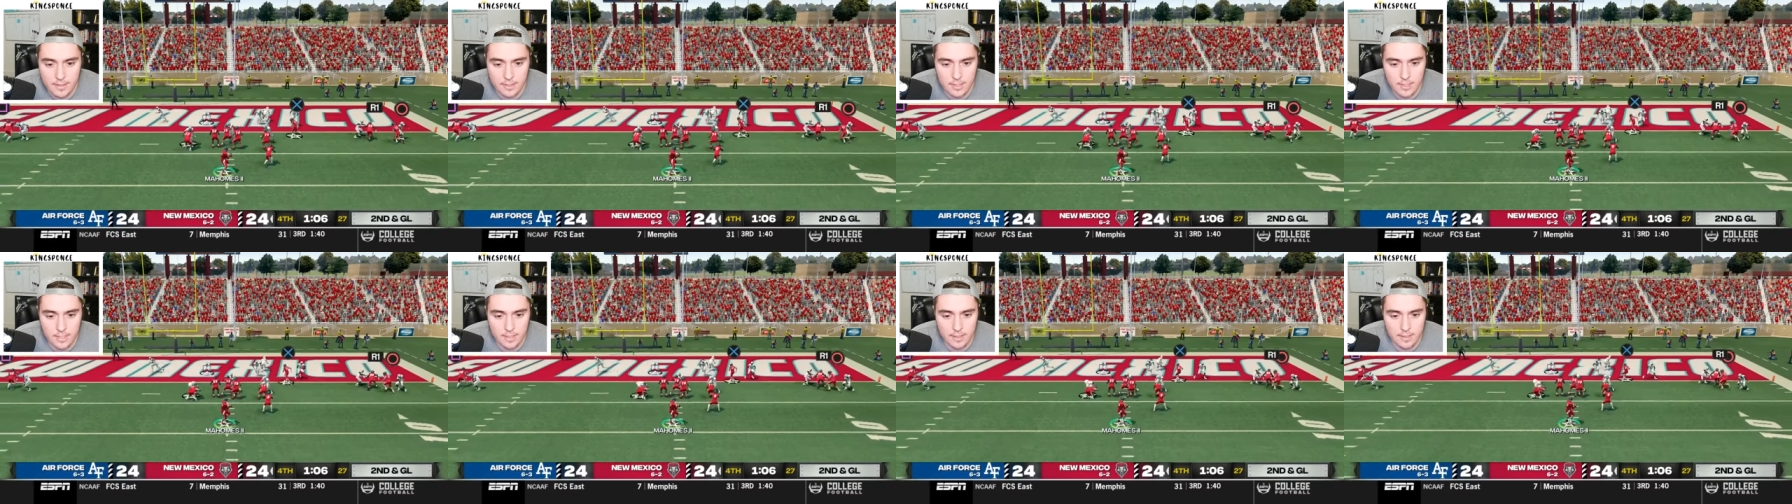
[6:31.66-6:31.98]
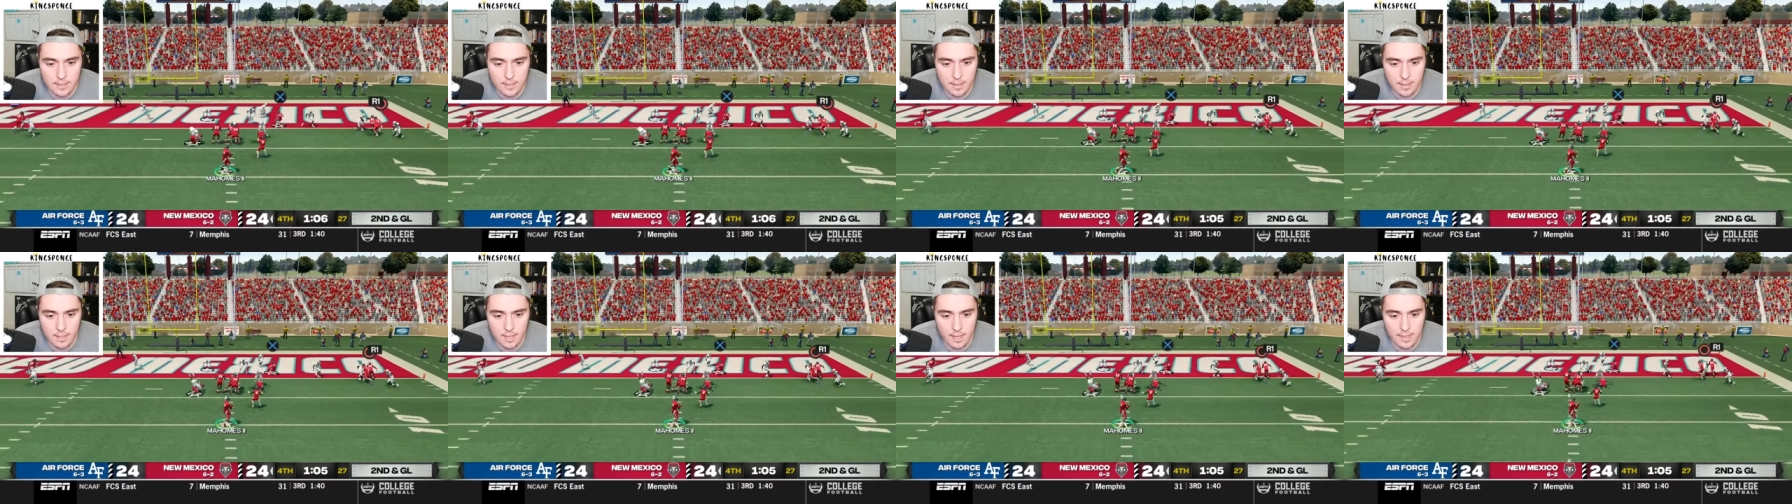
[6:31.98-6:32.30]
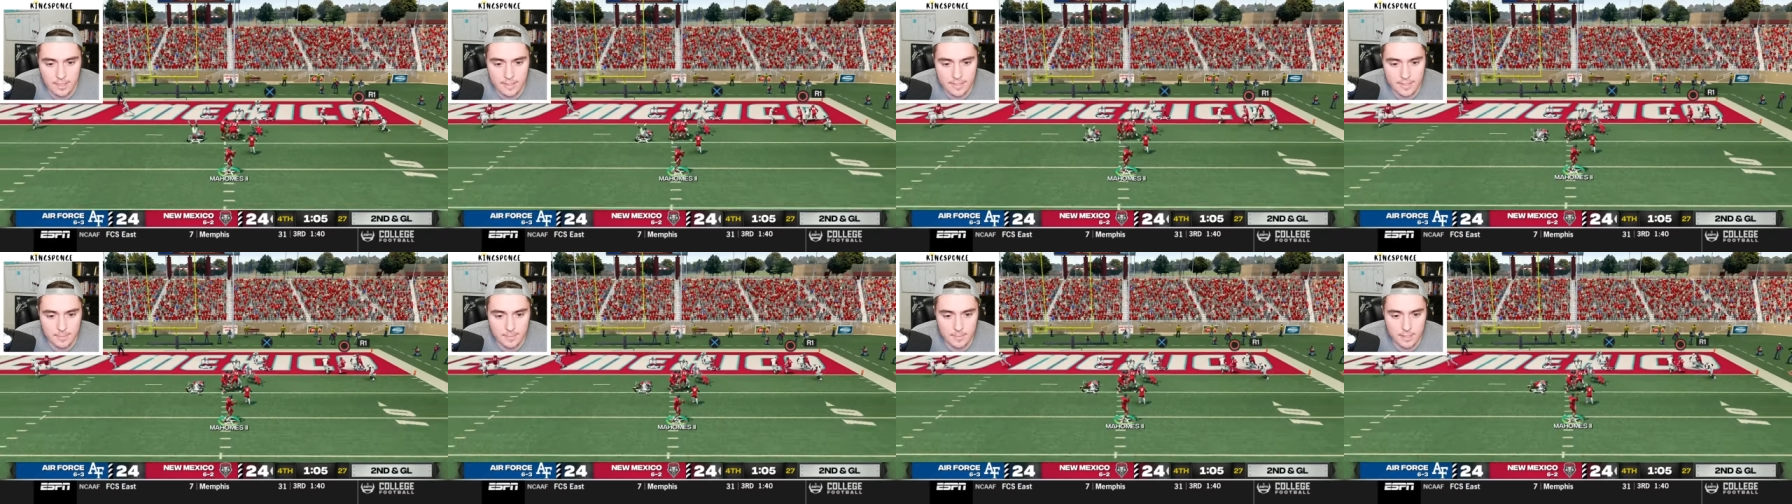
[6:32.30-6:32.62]
shares a lot
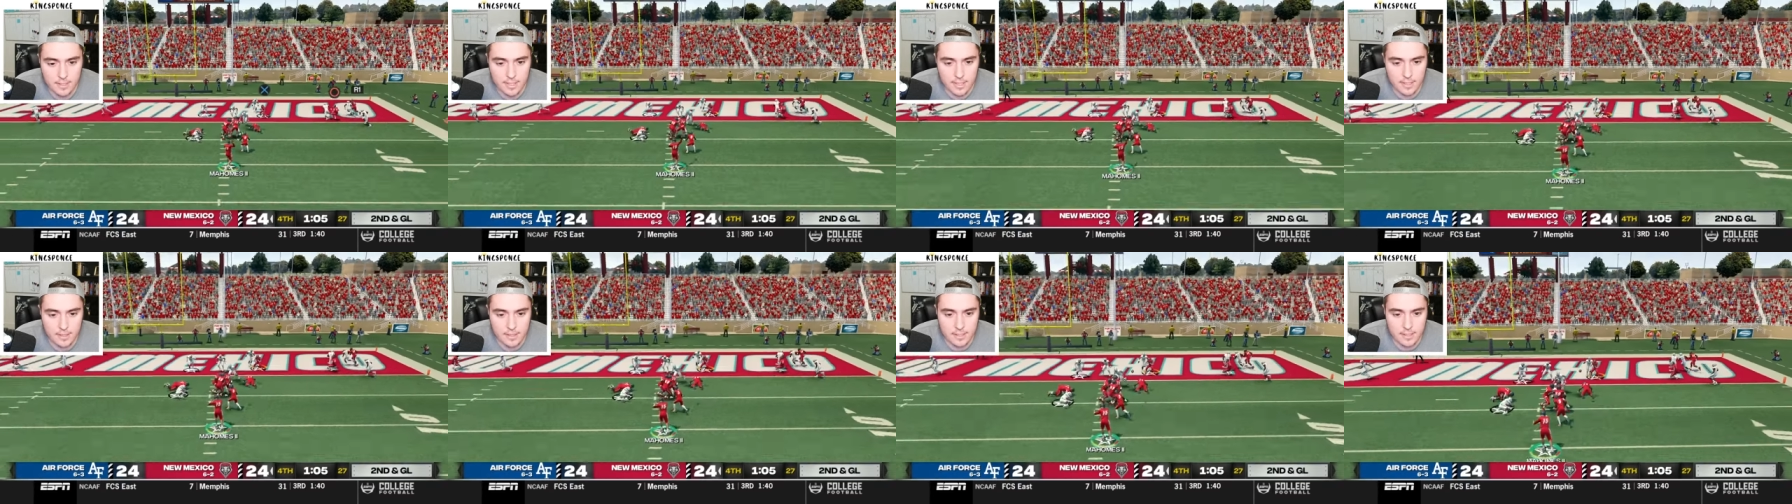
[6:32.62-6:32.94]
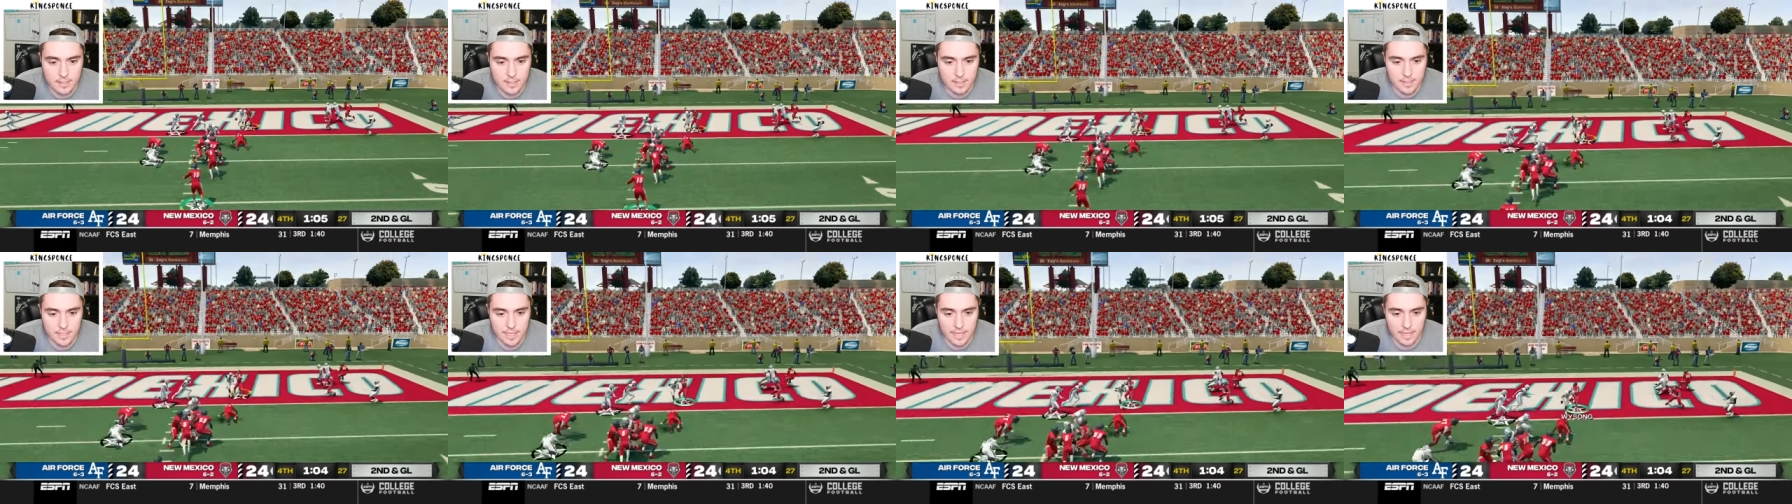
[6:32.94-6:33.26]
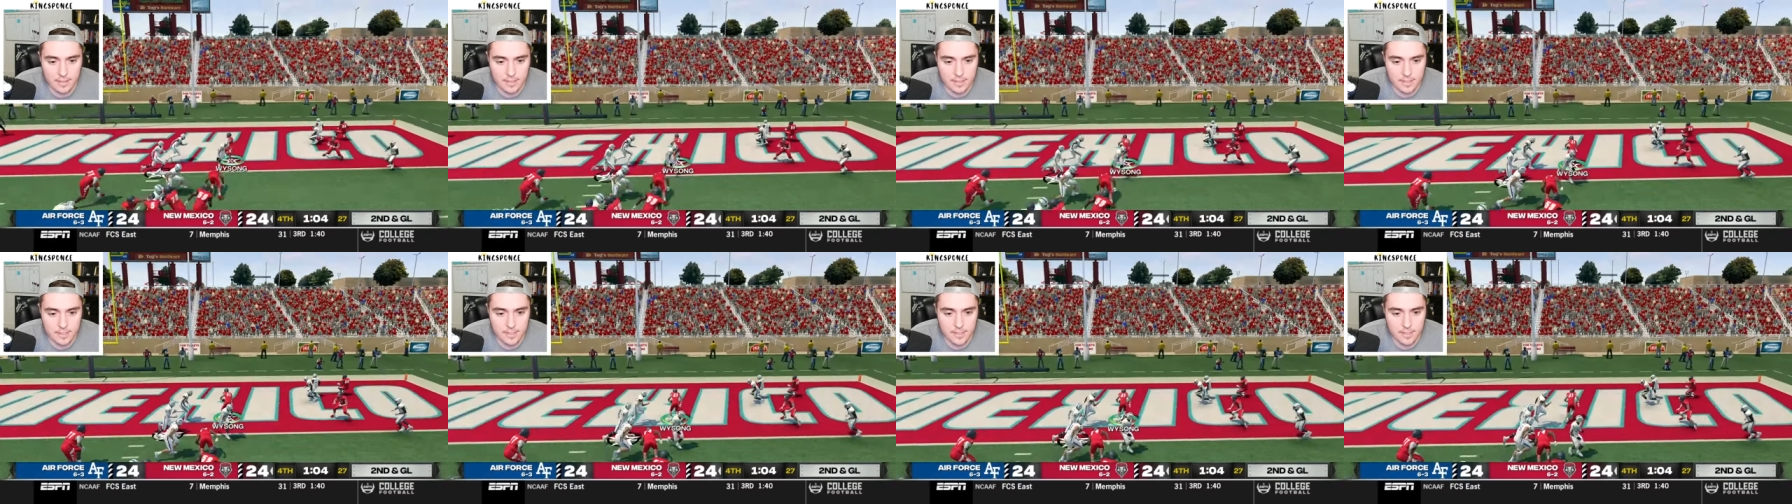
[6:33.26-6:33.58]
of similarities to
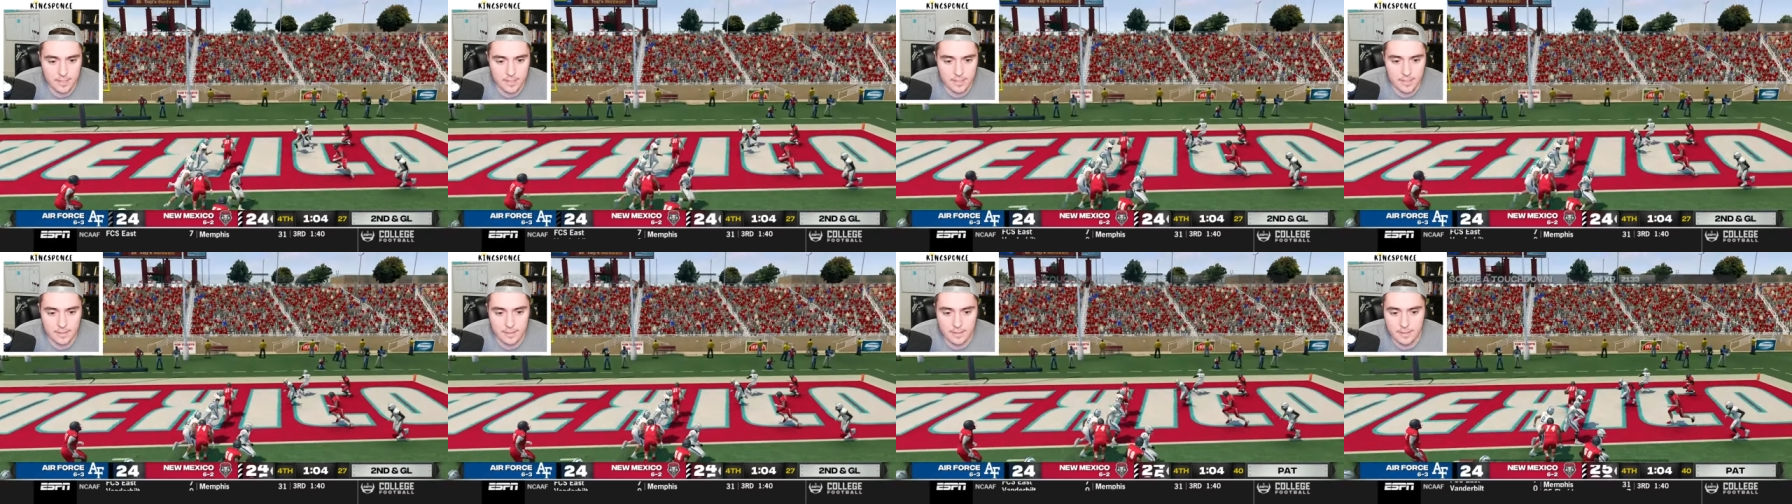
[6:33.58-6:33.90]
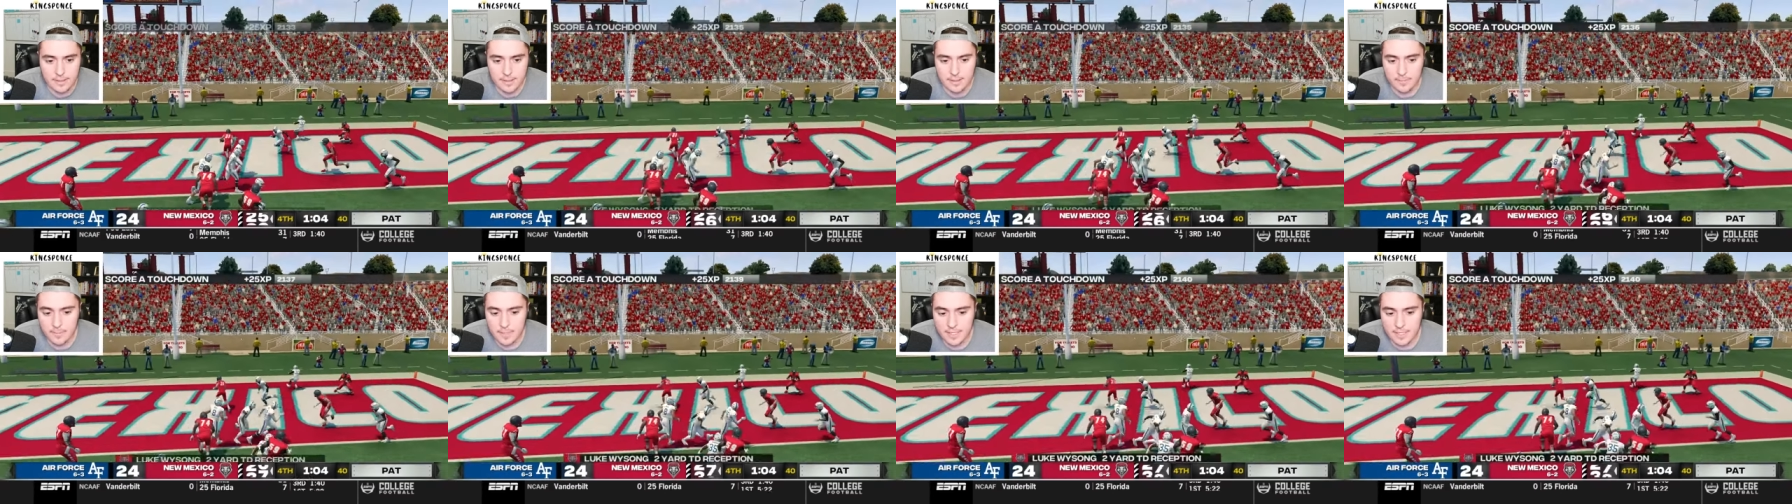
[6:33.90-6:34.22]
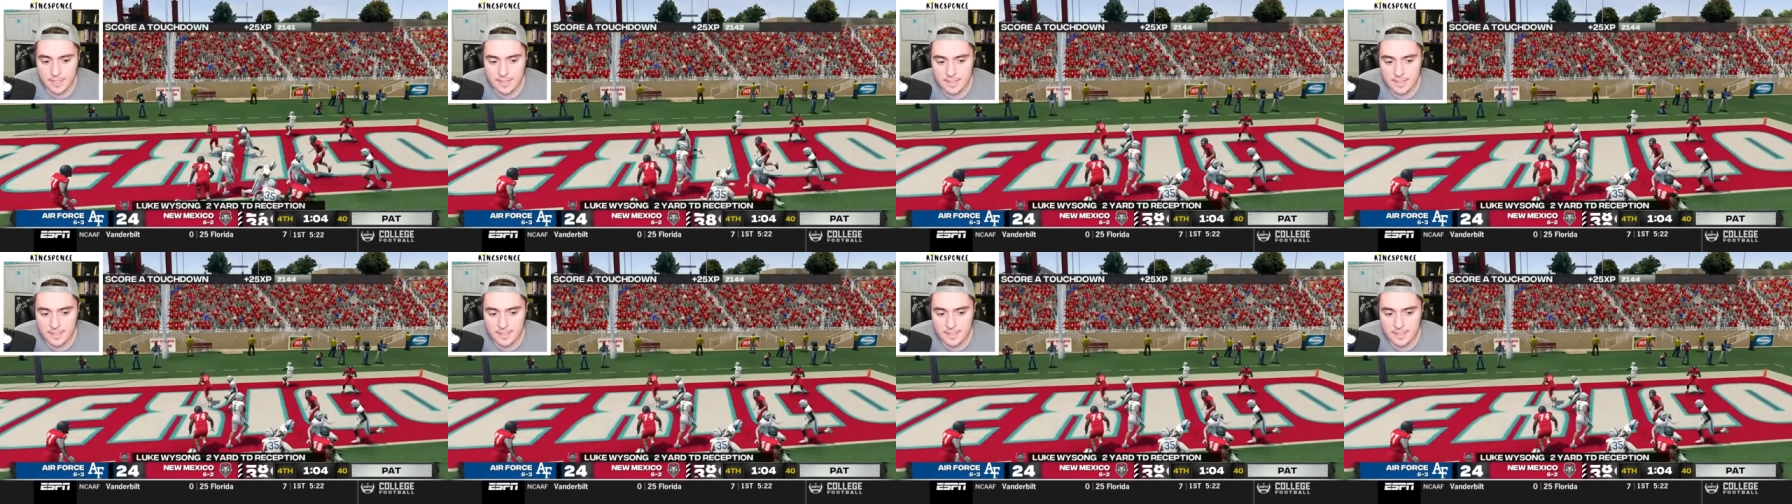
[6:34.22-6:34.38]
Kelce because